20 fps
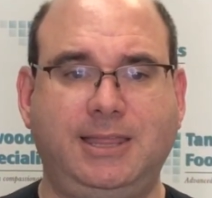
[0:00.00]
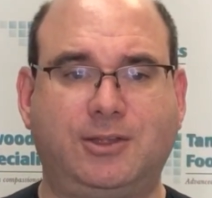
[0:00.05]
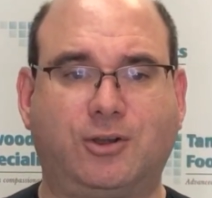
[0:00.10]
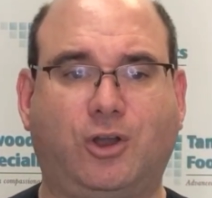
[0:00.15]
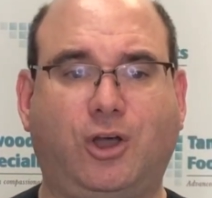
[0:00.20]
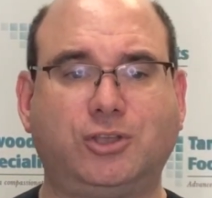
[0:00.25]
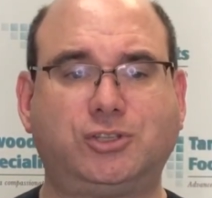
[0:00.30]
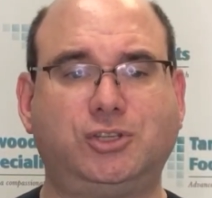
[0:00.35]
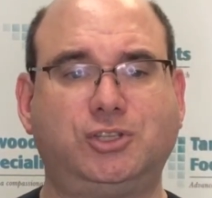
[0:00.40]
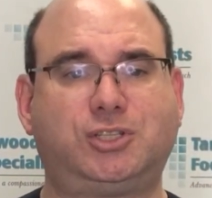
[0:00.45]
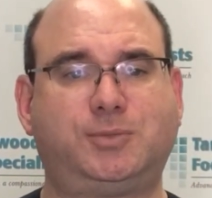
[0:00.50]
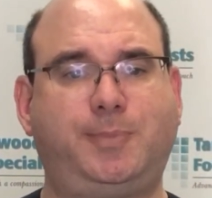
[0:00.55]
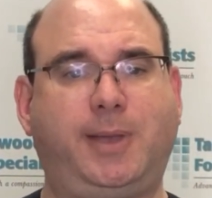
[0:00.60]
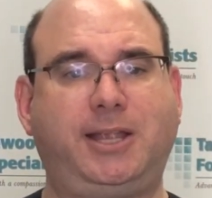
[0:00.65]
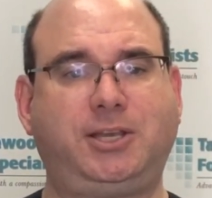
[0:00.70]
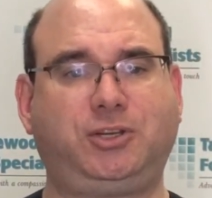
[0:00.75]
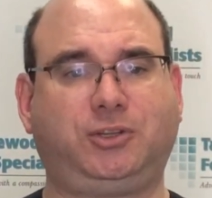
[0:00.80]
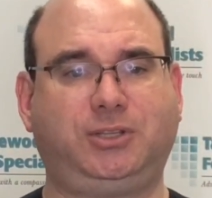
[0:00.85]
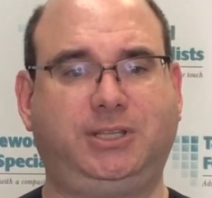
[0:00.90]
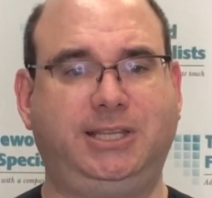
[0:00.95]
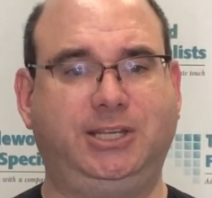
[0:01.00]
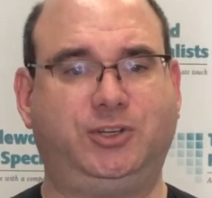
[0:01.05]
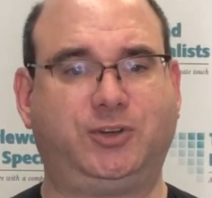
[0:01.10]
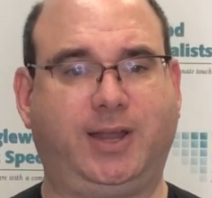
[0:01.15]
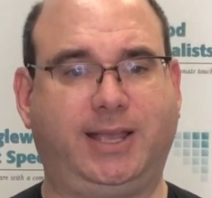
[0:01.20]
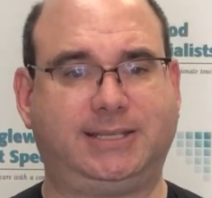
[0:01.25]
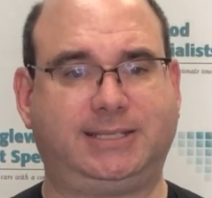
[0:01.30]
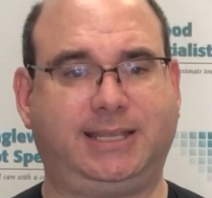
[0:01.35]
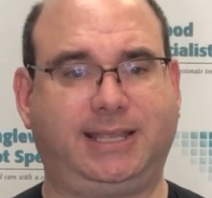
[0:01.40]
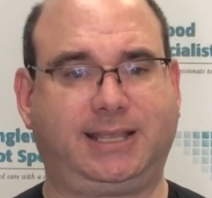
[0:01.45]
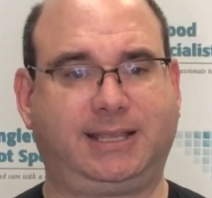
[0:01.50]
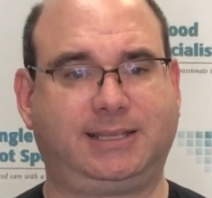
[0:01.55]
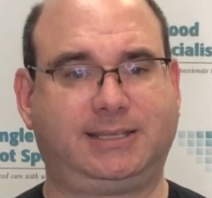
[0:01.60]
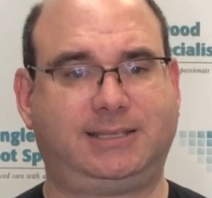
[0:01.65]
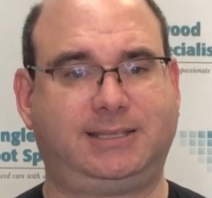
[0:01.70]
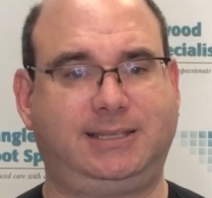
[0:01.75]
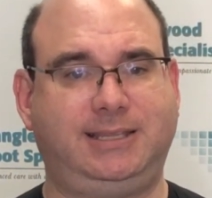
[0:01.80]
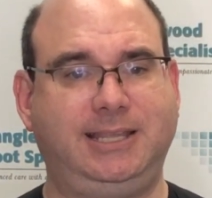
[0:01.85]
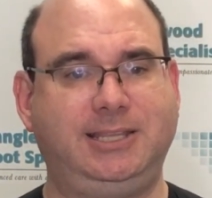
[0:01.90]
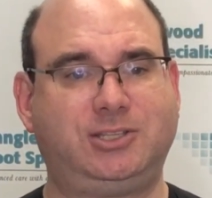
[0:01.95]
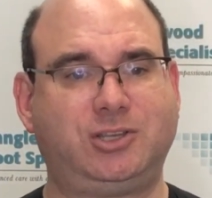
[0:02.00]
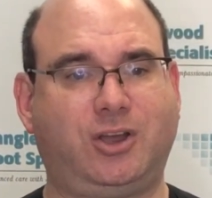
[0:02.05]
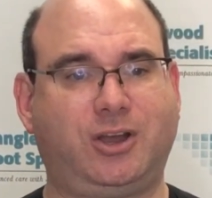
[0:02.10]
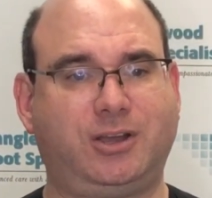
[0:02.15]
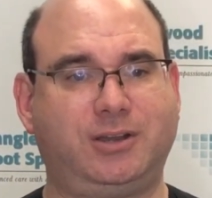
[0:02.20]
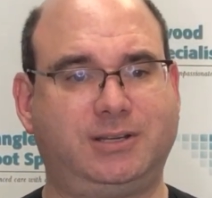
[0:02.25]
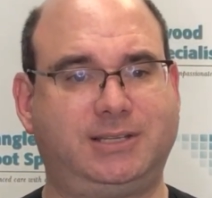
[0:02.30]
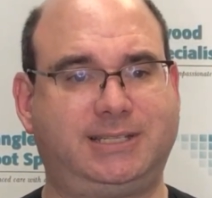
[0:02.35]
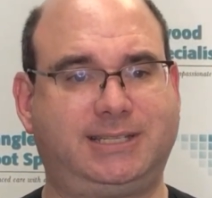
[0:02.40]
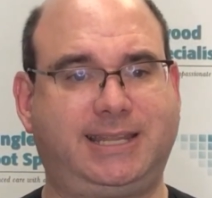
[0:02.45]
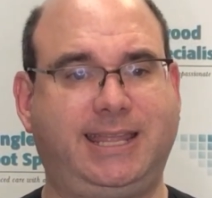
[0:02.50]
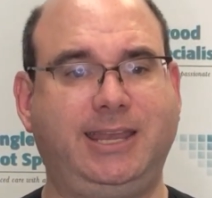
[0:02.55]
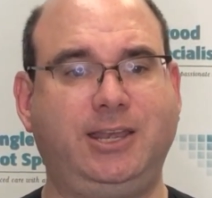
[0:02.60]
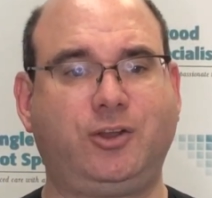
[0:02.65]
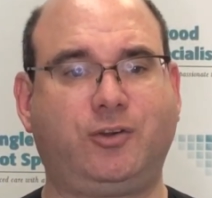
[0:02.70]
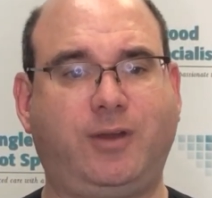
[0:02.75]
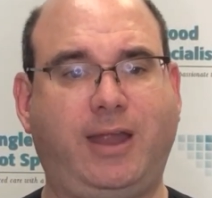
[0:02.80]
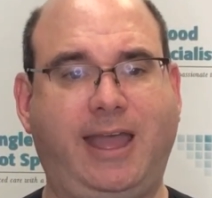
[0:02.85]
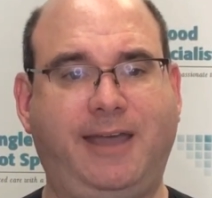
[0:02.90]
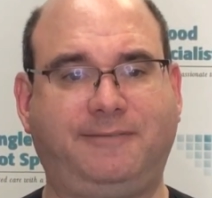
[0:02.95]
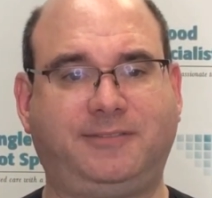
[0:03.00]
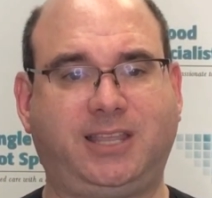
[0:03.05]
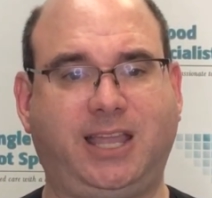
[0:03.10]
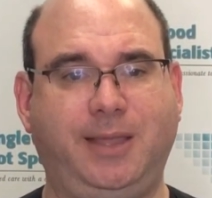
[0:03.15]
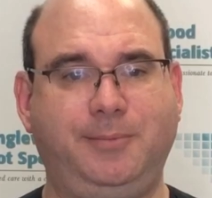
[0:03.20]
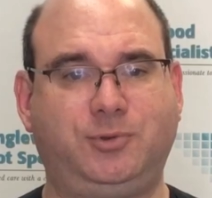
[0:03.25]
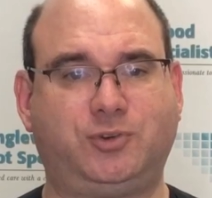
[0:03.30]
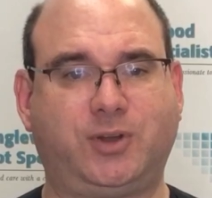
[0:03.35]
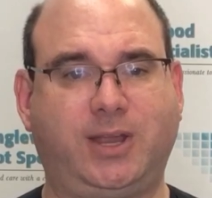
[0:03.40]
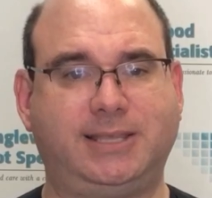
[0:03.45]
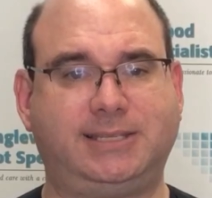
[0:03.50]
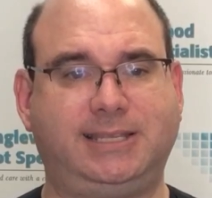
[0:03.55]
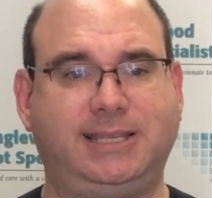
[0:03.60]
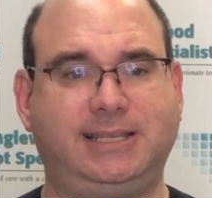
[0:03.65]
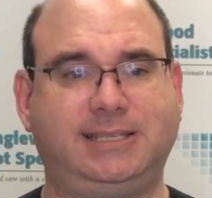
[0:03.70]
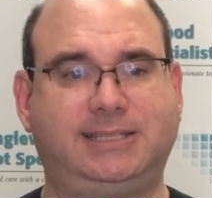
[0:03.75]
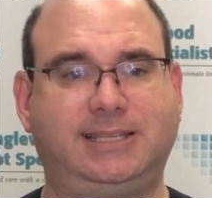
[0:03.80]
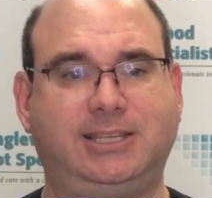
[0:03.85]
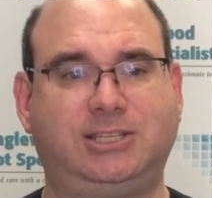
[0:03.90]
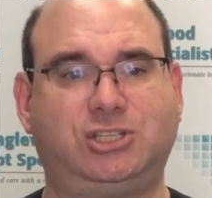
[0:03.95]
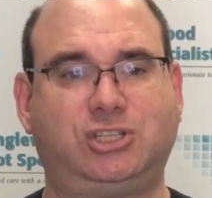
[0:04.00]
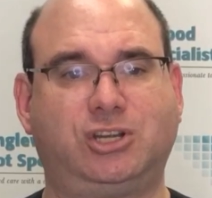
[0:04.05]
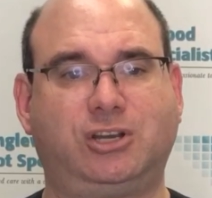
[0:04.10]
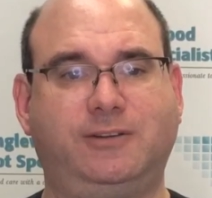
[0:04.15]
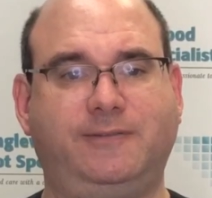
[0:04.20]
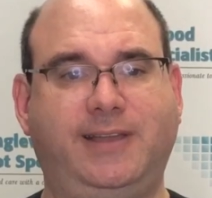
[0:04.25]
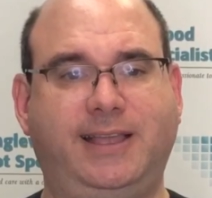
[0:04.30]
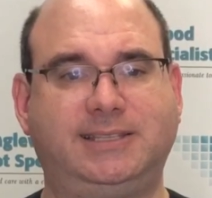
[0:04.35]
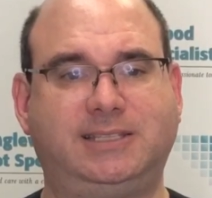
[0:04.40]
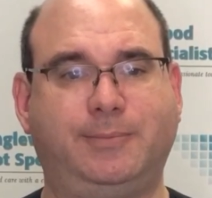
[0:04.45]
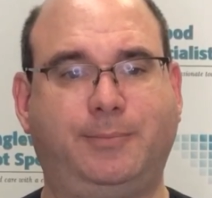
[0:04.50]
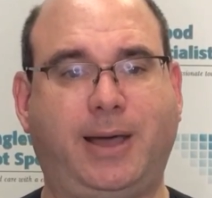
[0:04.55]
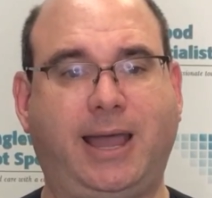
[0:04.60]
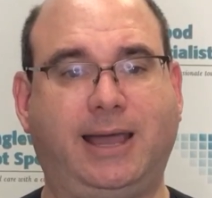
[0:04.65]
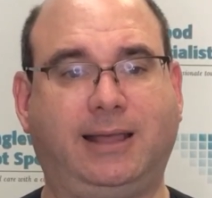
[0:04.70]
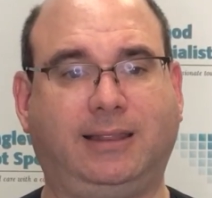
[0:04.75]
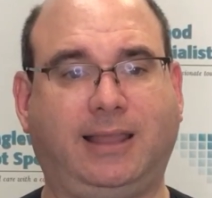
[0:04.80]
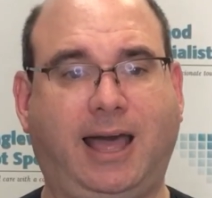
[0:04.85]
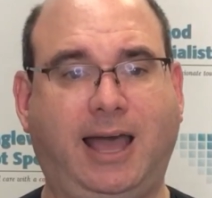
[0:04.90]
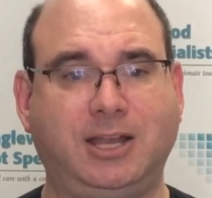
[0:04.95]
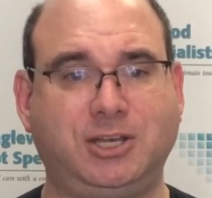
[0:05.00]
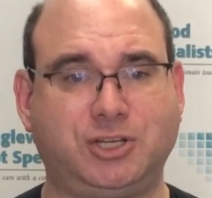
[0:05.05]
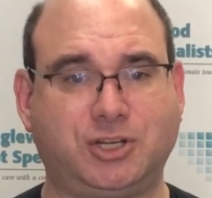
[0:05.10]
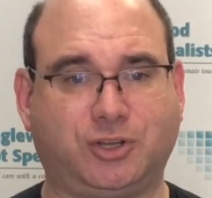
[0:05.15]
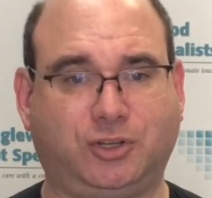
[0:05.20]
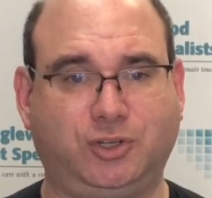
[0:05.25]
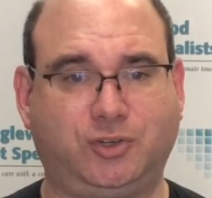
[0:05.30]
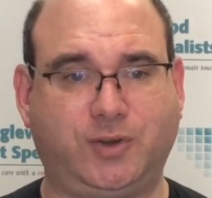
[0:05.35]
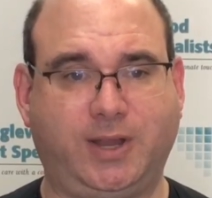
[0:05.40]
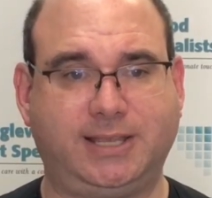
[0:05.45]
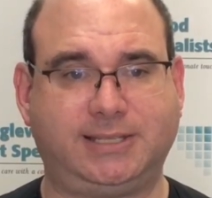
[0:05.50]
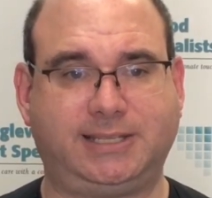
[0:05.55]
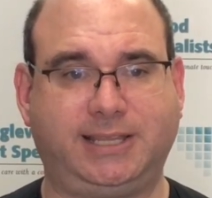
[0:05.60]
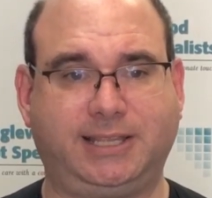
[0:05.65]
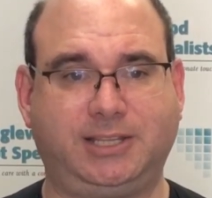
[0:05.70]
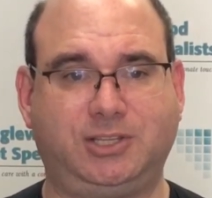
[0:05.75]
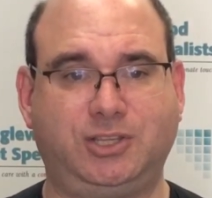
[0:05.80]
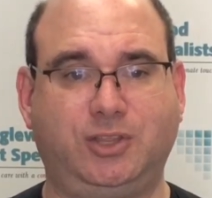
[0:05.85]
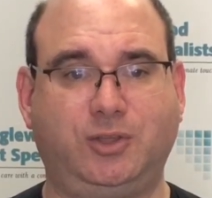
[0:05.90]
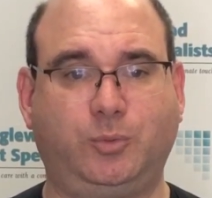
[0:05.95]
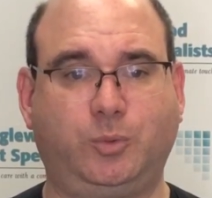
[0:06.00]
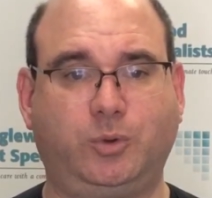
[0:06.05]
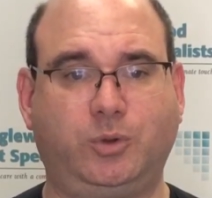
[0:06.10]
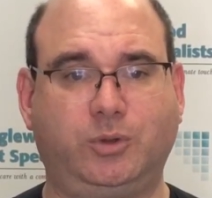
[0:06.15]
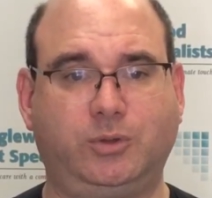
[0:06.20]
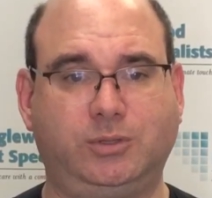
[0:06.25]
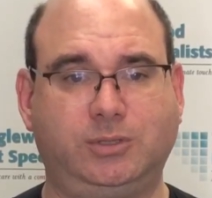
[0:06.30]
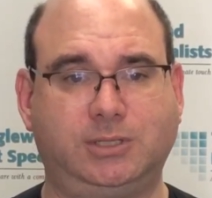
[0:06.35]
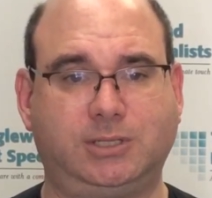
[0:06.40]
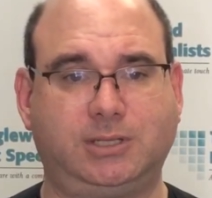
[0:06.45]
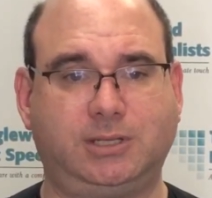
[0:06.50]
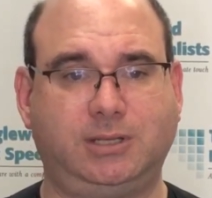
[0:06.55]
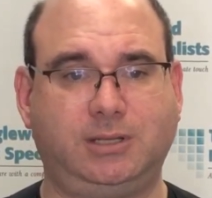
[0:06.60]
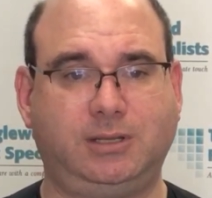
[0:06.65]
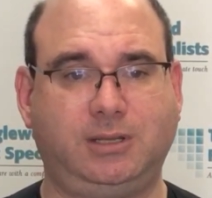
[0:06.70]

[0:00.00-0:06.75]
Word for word: There are also specialty dressings. These are skin graft type dressings that serve as a biological dressing to the wound.